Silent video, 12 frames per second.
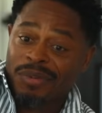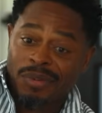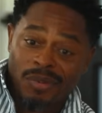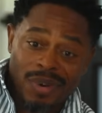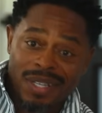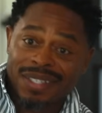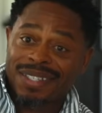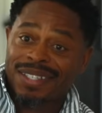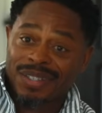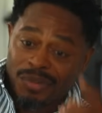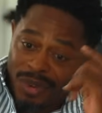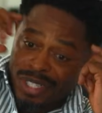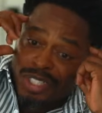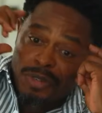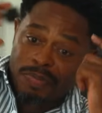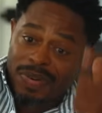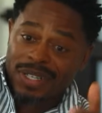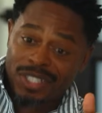Once you
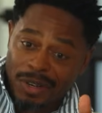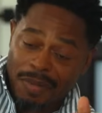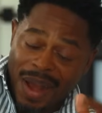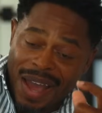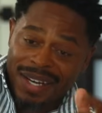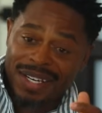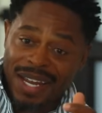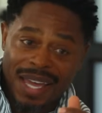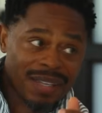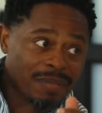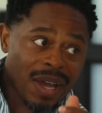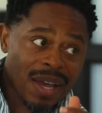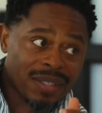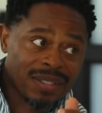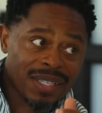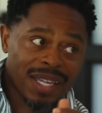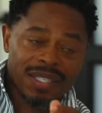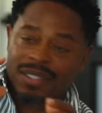put your mind in that
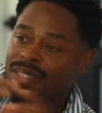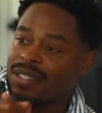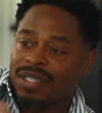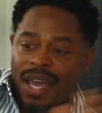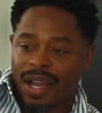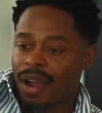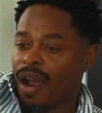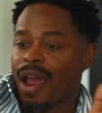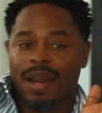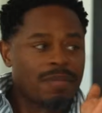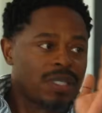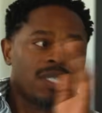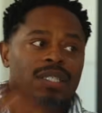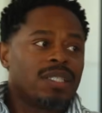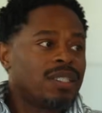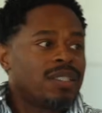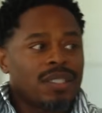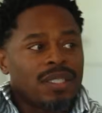mindset, it's just like, all right, I'm good.
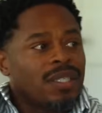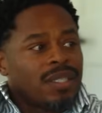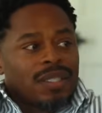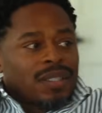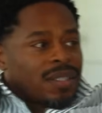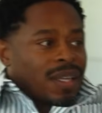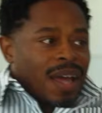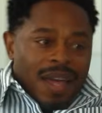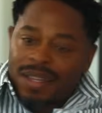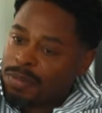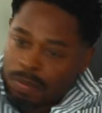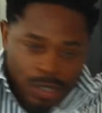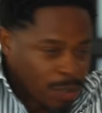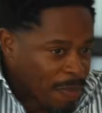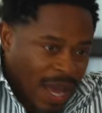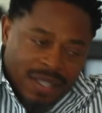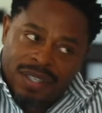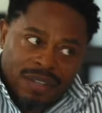It's
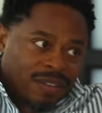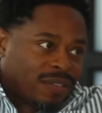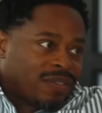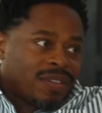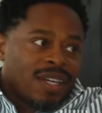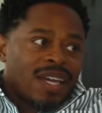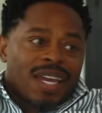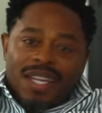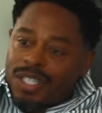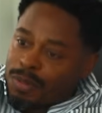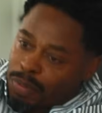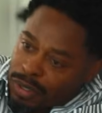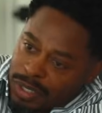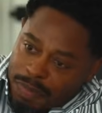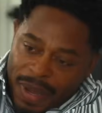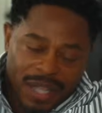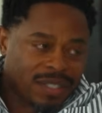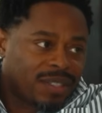perspective. It is
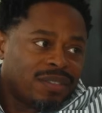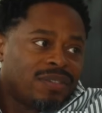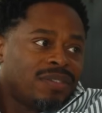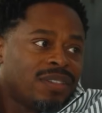perspective.